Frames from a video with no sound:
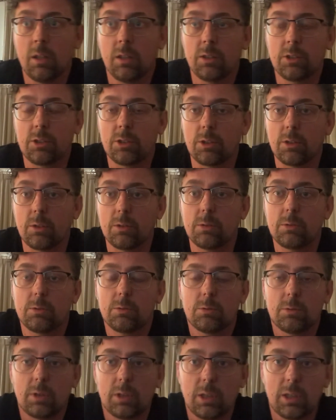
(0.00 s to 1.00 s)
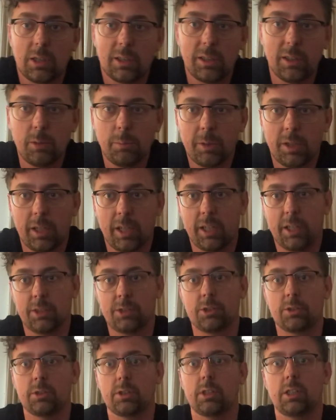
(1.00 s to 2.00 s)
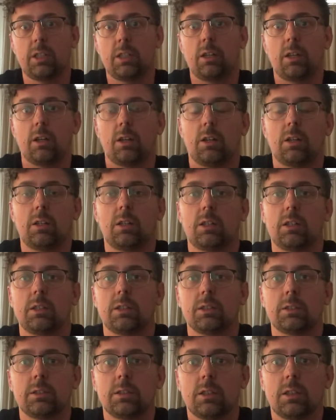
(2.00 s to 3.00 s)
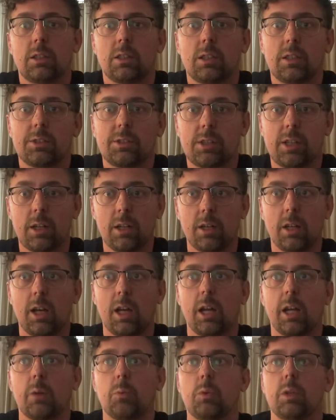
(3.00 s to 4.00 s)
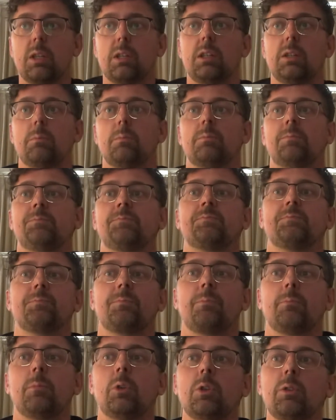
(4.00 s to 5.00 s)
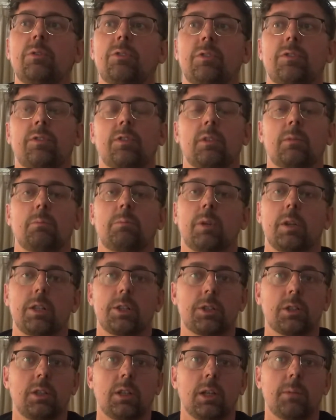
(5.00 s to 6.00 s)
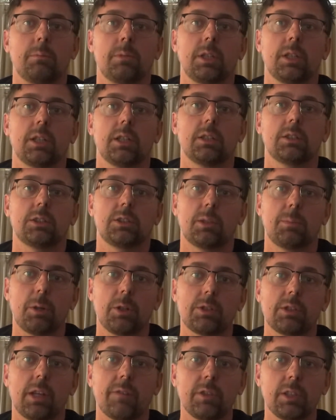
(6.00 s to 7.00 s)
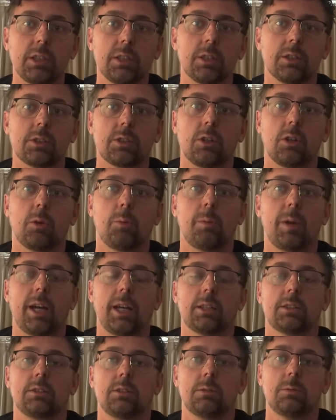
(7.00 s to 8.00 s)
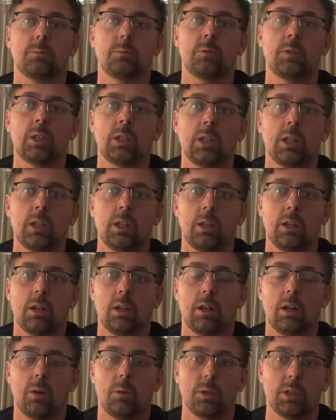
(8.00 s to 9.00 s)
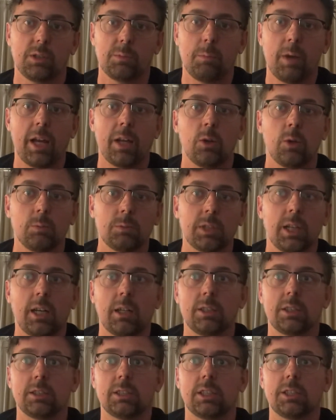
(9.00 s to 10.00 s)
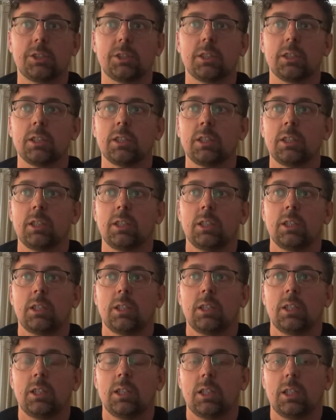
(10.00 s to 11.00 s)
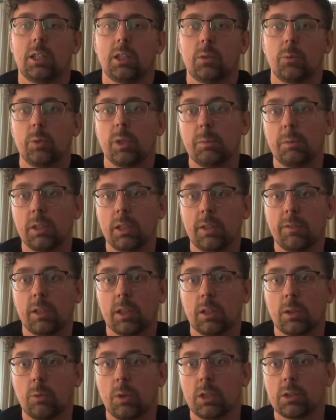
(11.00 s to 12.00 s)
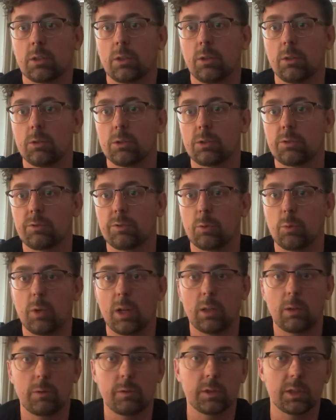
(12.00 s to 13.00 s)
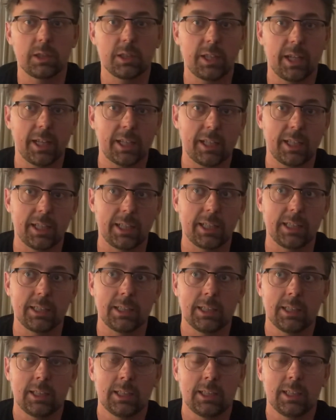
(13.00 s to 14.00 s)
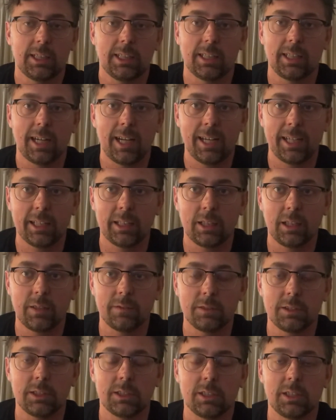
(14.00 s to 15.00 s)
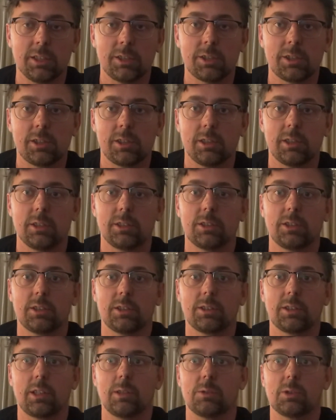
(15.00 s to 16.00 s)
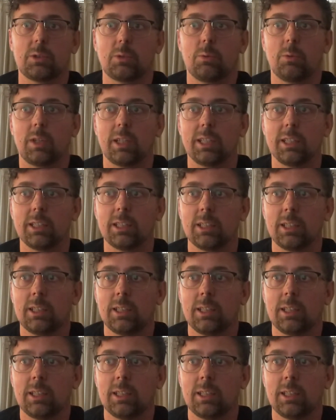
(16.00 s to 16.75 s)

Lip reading: So a little bit of history on Sarah and I. We moved from British Columbia just about 7 years ago back to what is my hometown in Kitchener. We'd been living on the West Coast for well over a decade, and I hadn't lived in Kitchener since I was 20.